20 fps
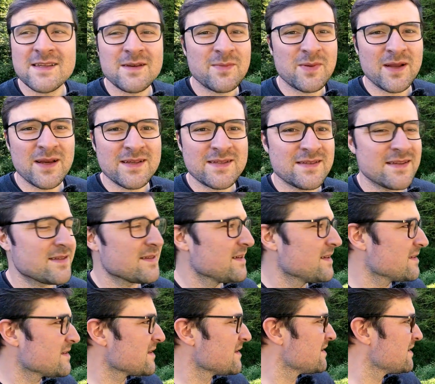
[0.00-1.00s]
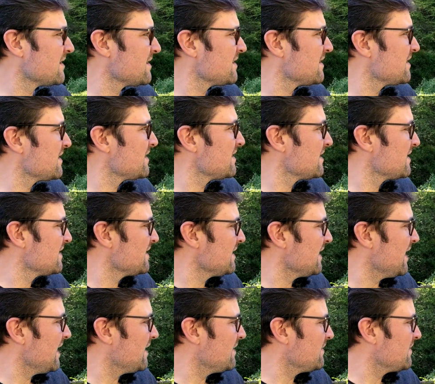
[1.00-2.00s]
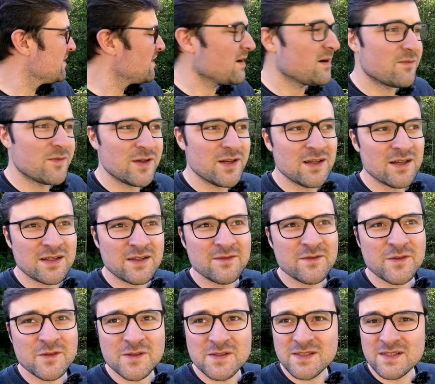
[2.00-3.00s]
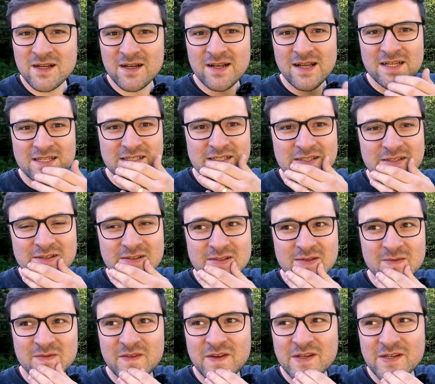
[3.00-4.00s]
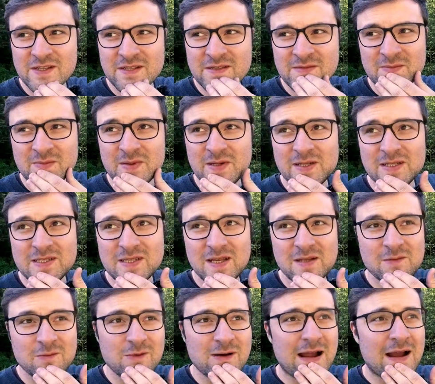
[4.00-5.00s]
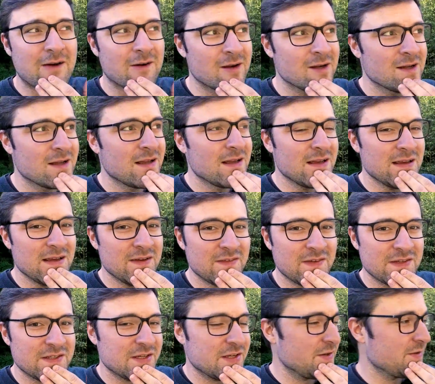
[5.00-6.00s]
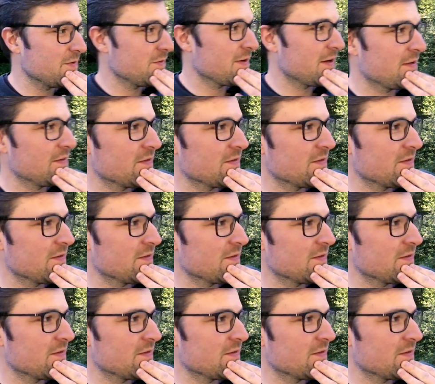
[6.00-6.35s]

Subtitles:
place this is. I'm really looking forward to starting actually doing some fishing, but just wow. If I show you around the